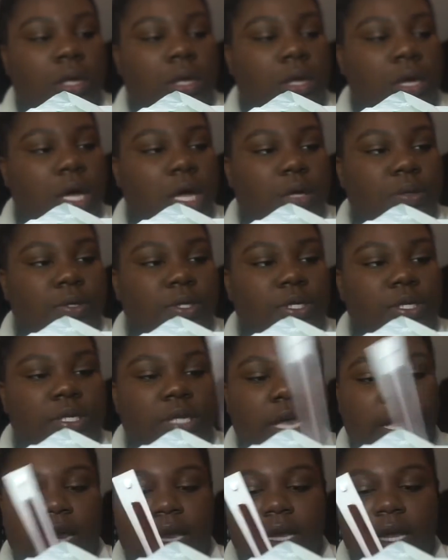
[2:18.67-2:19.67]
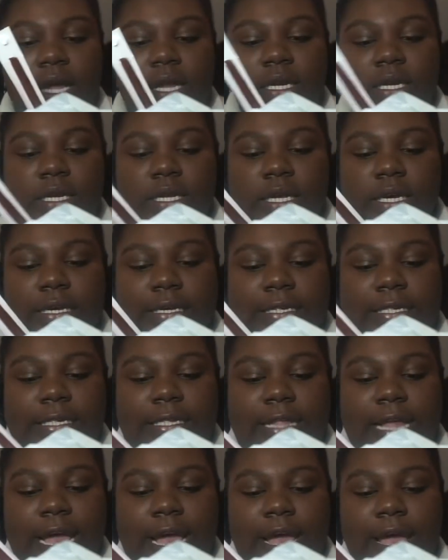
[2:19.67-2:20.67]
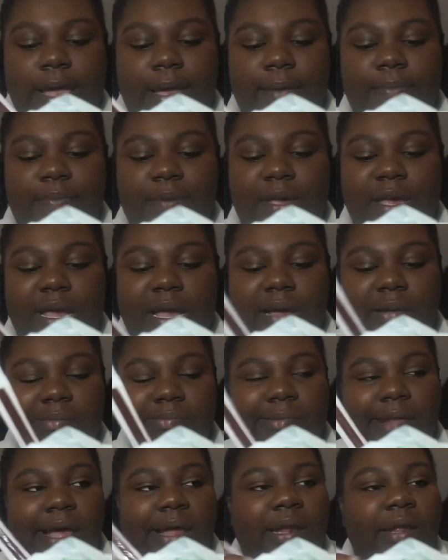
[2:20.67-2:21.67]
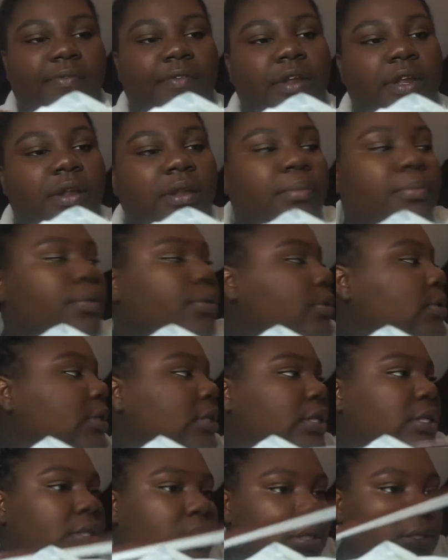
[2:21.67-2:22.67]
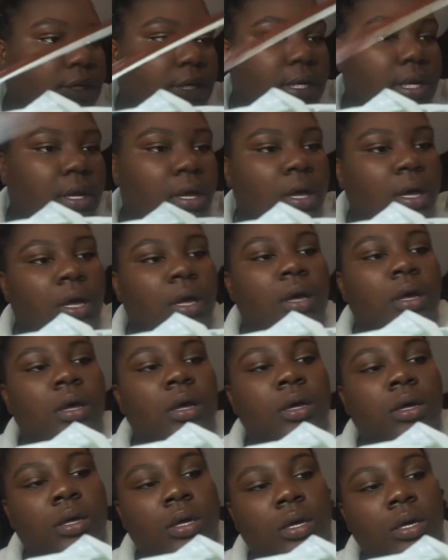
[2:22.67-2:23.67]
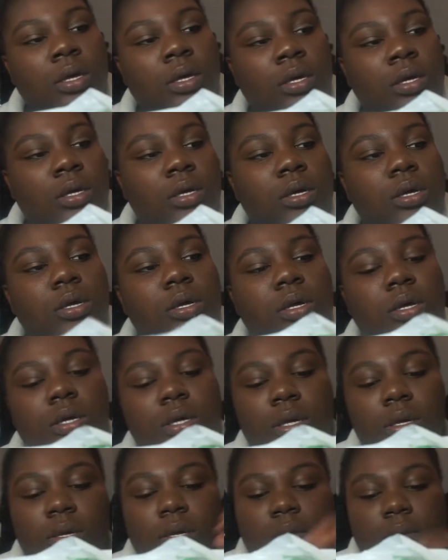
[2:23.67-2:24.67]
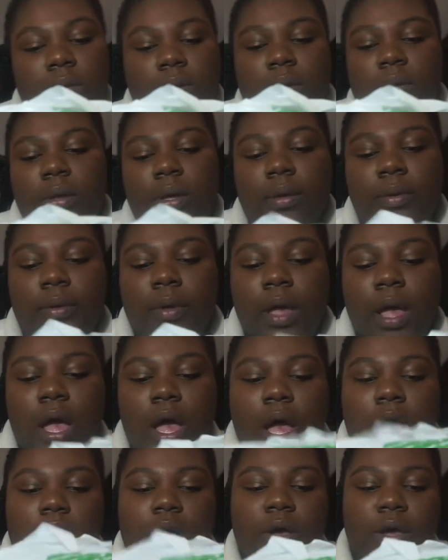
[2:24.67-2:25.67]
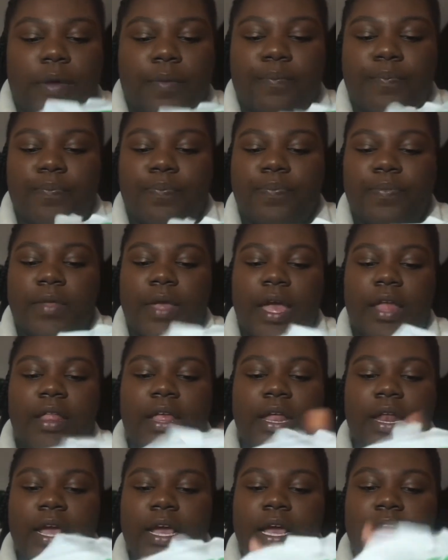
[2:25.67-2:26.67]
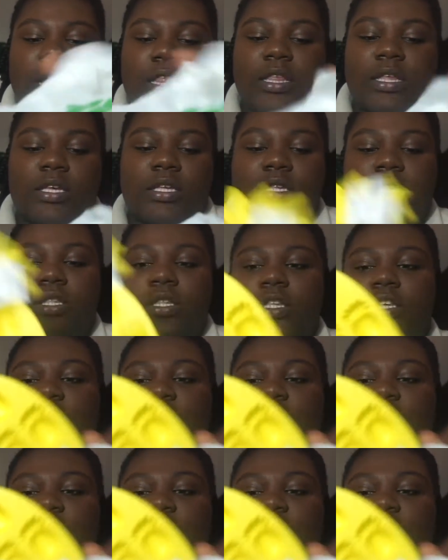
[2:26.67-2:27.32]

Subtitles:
I was just like, I need like a snack, but I'm not even in the mood to eat this right now. Okay, and then I got this. This